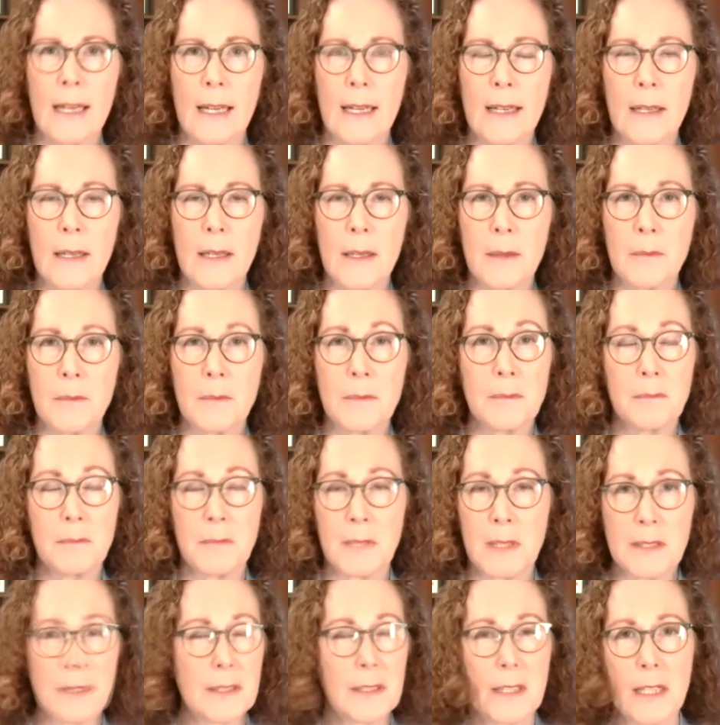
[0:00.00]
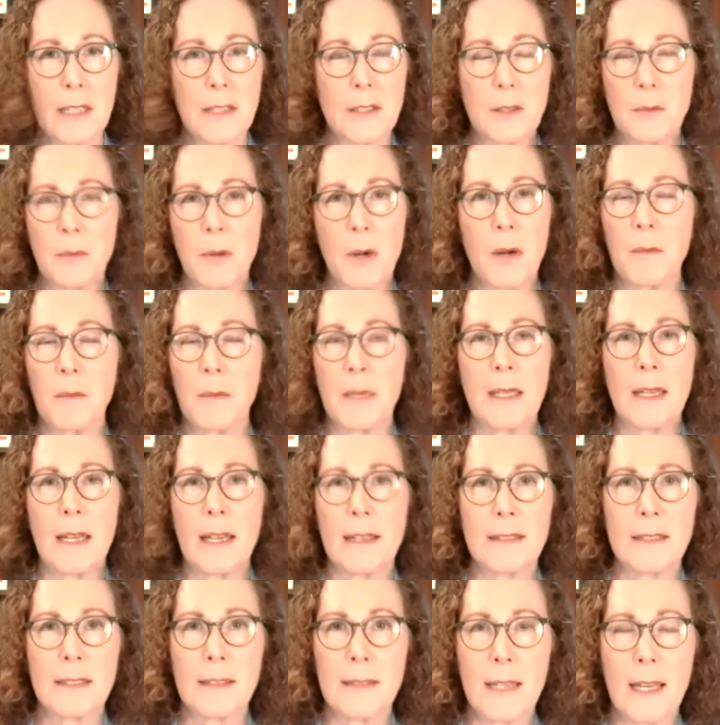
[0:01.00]
The State Department
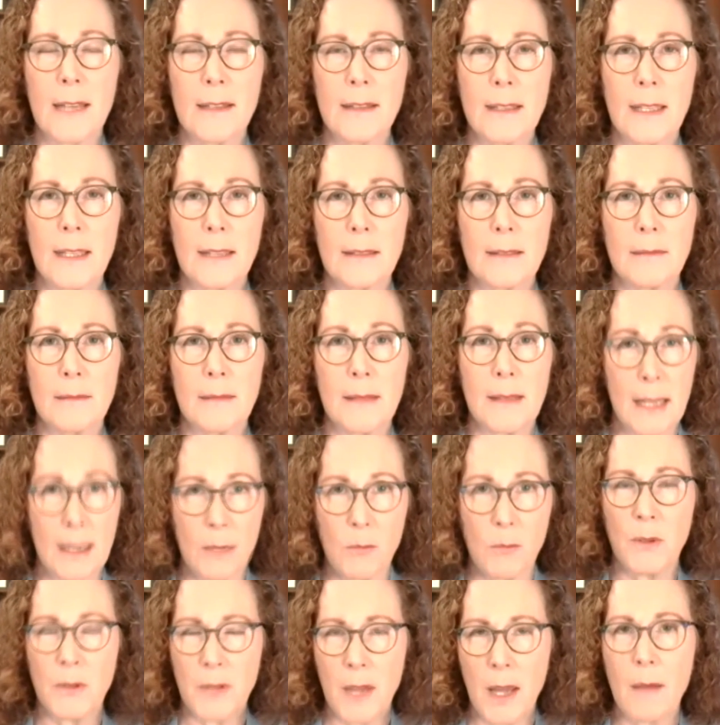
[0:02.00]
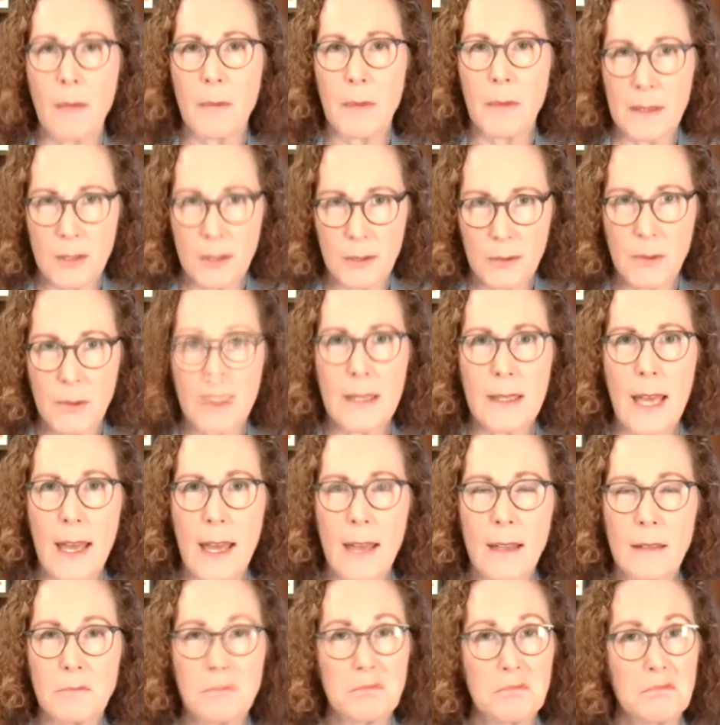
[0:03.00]
has said that they will not be doing
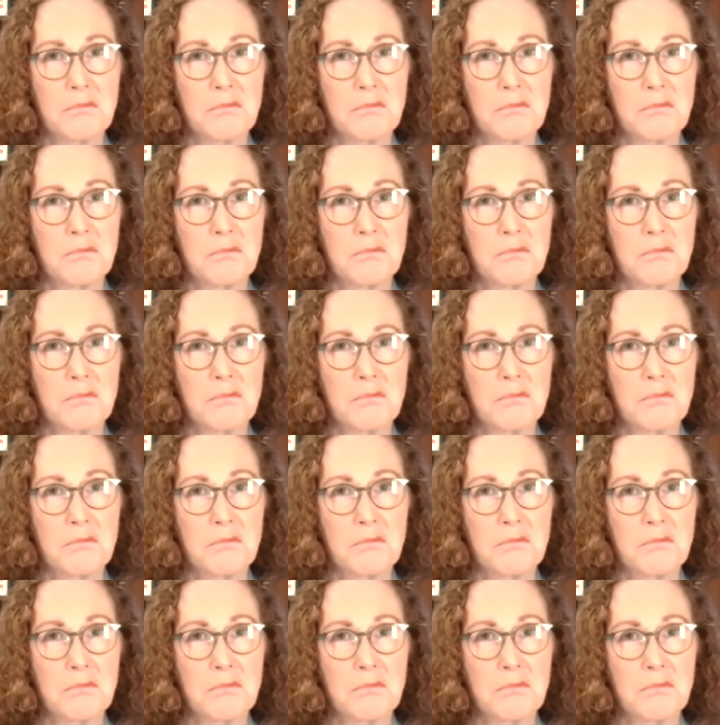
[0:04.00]
that,